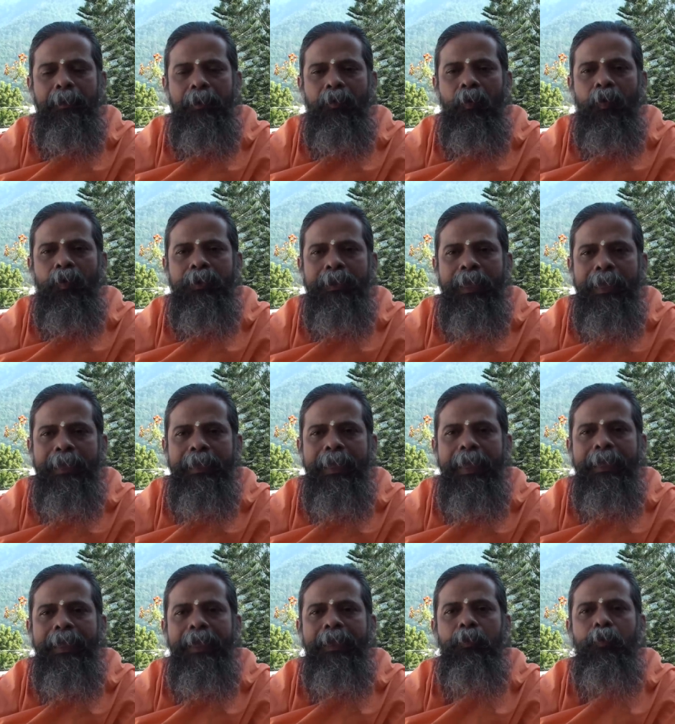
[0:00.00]

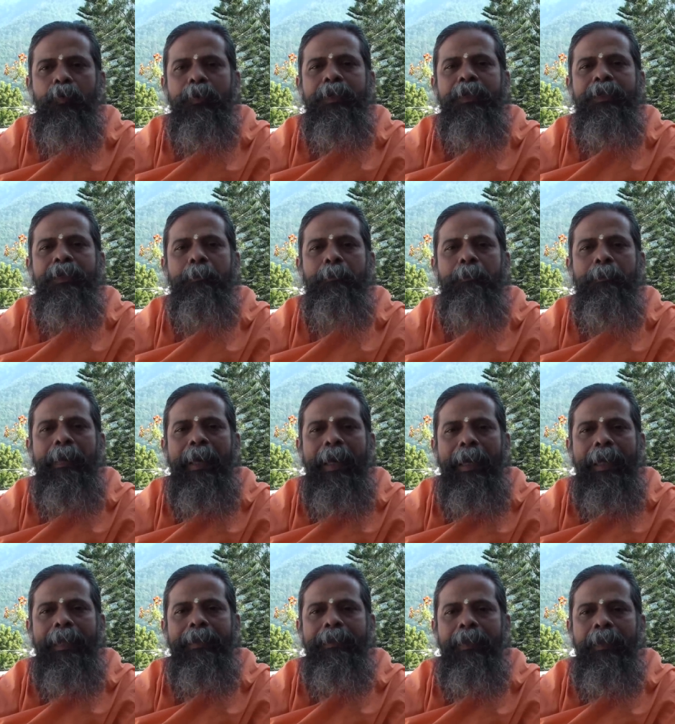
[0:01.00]
concentrating with the
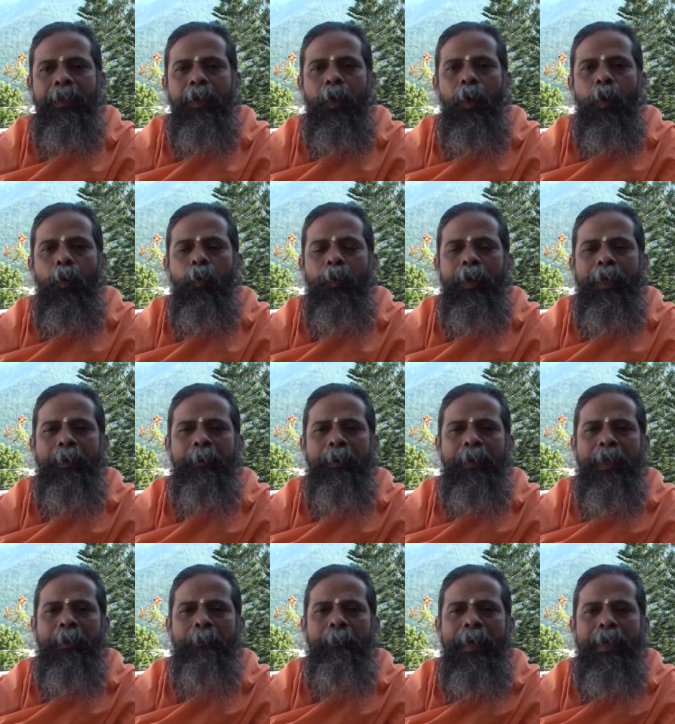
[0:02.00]
breath, we
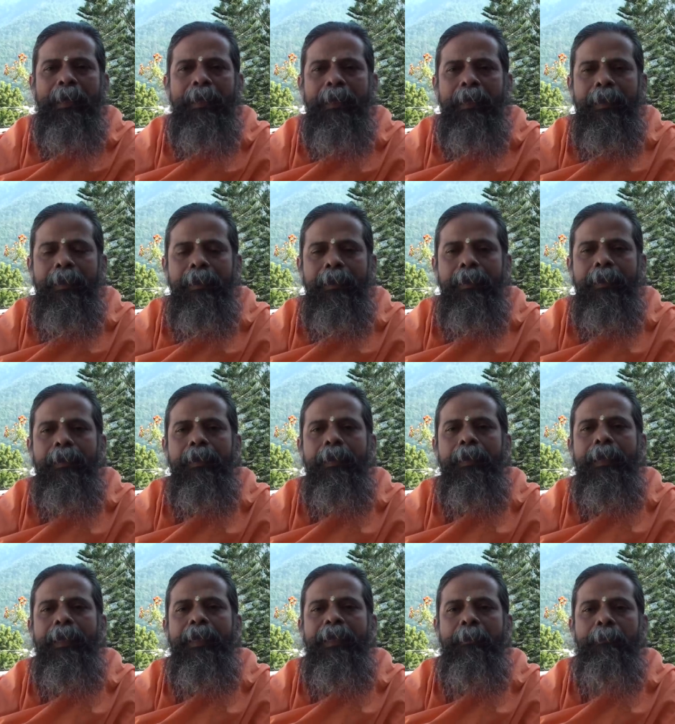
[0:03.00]
remain
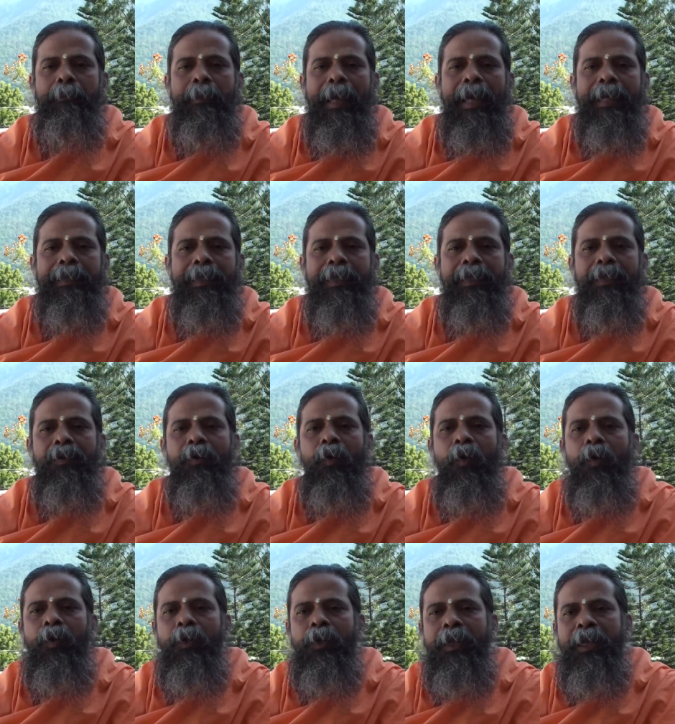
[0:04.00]
in breath and
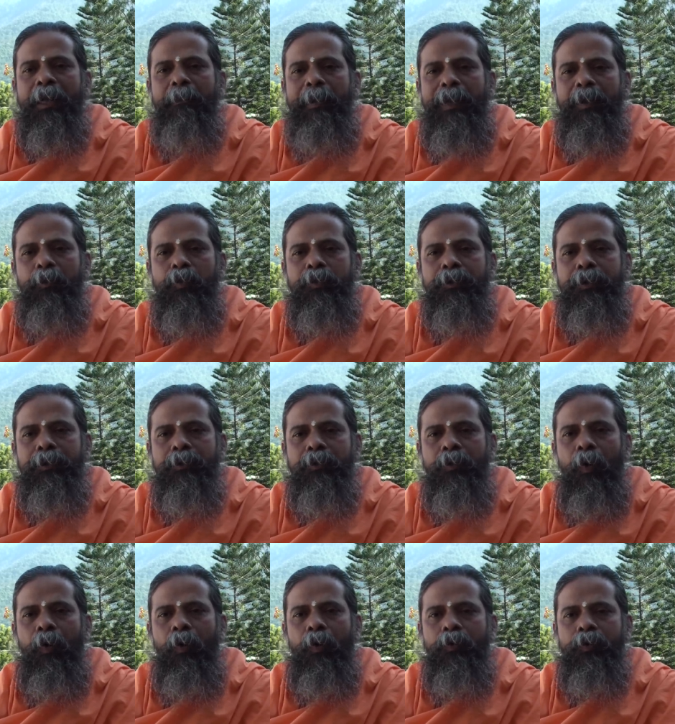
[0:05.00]
not remain with the
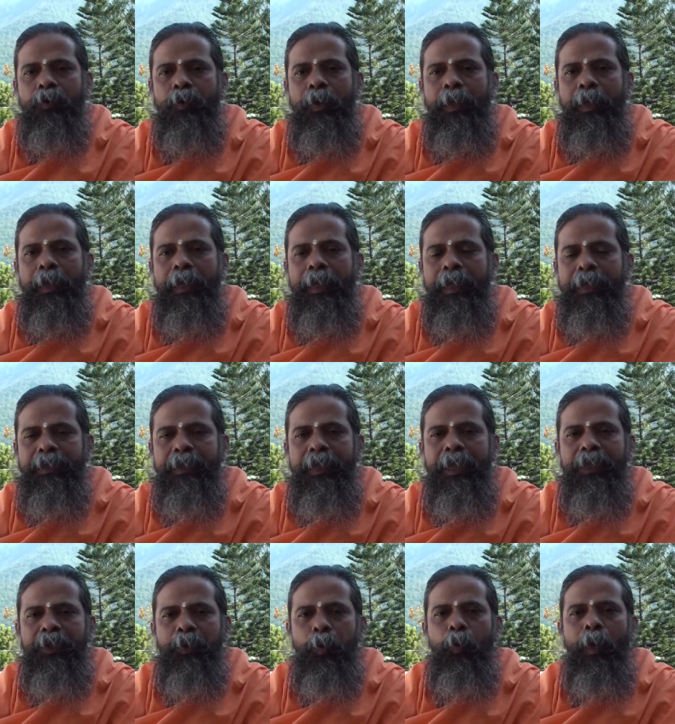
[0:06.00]
thoughts. In
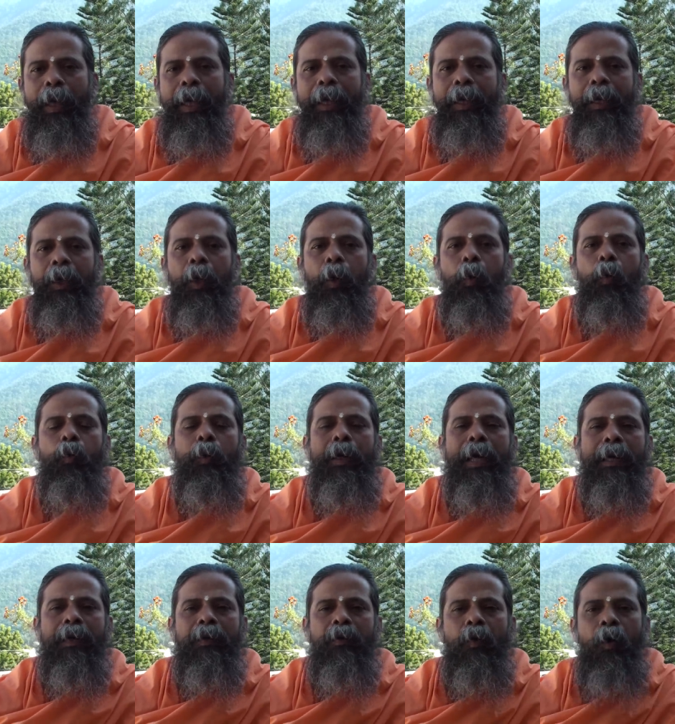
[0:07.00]
this way, we
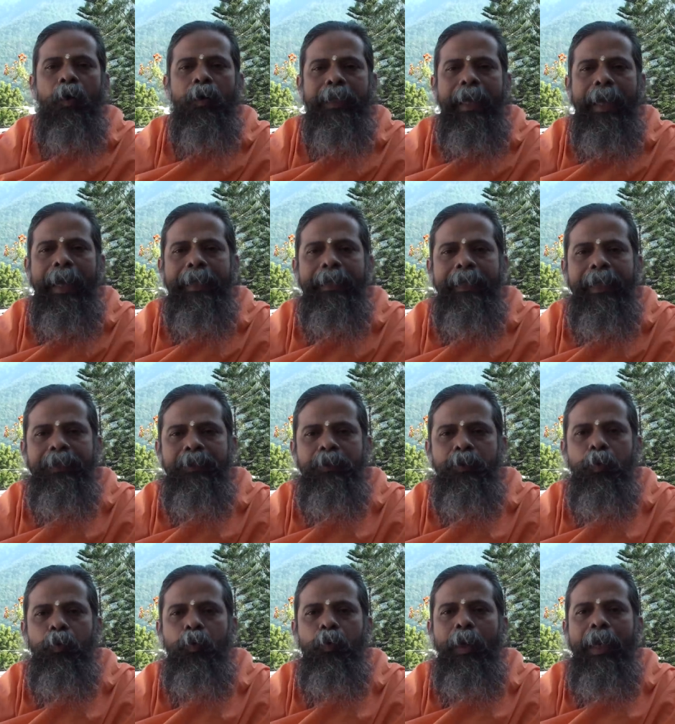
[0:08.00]
are not attached
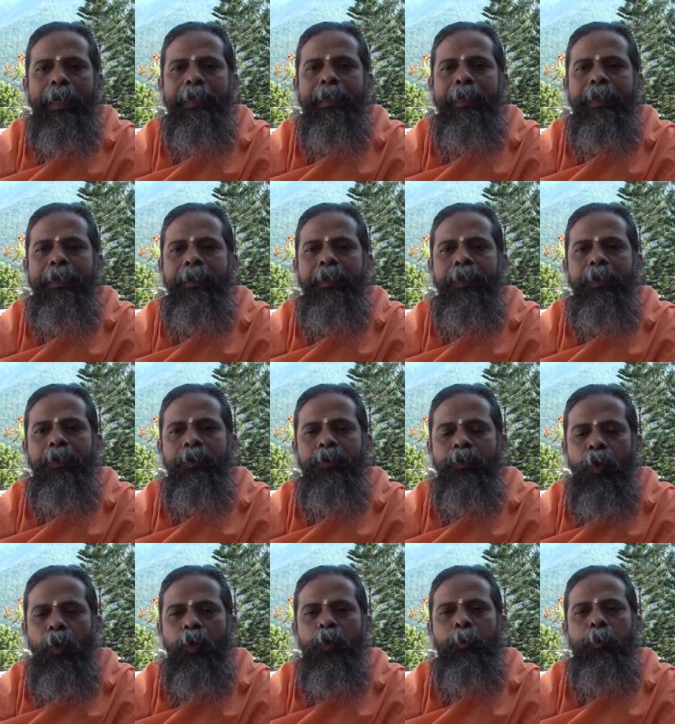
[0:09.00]
to any
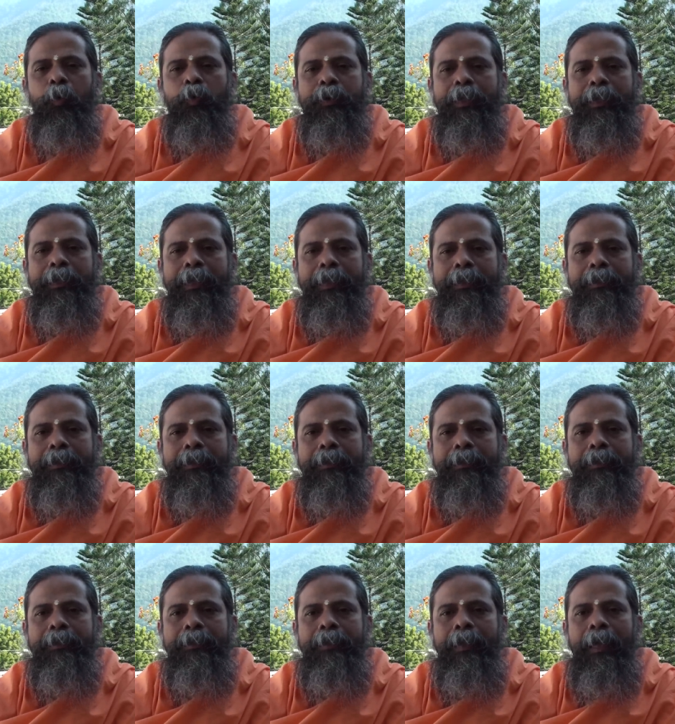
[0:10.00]
thought processes
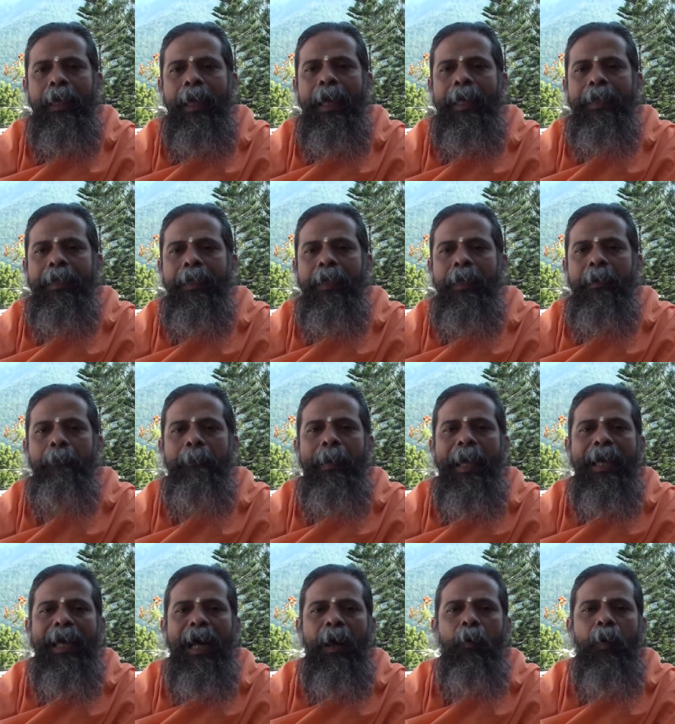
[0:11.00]
and
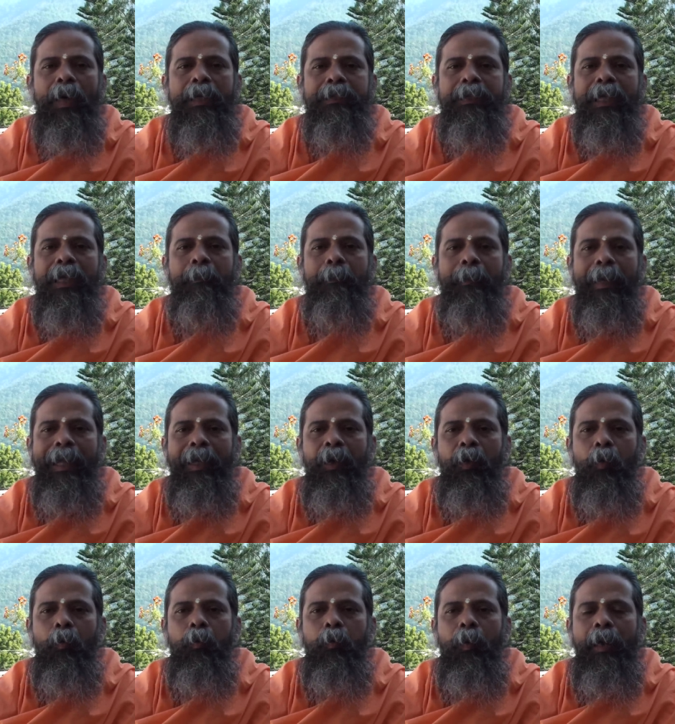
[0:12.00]
make ourselves
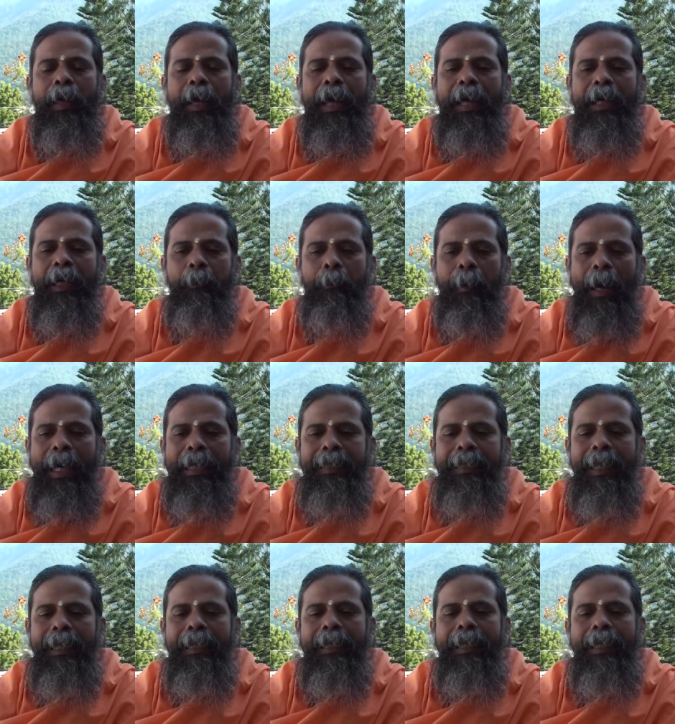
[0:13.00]
aloof and
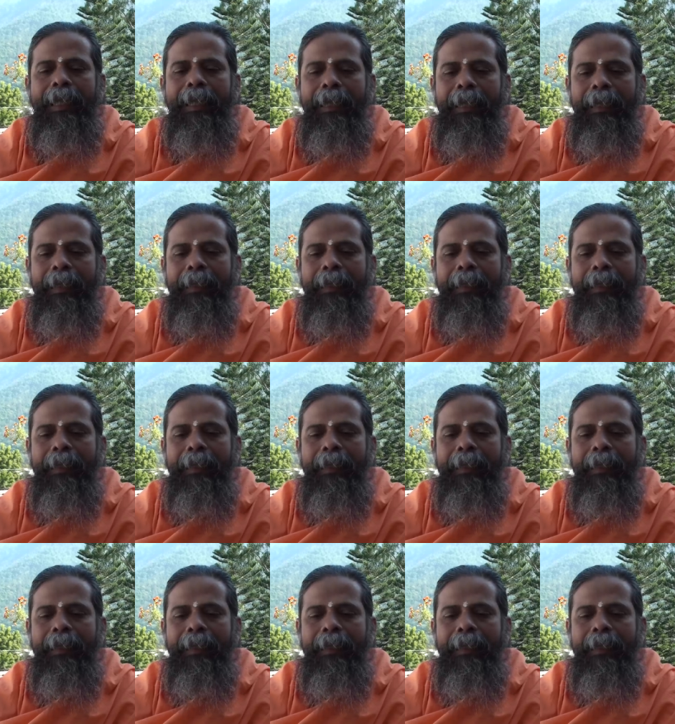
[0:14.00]
finally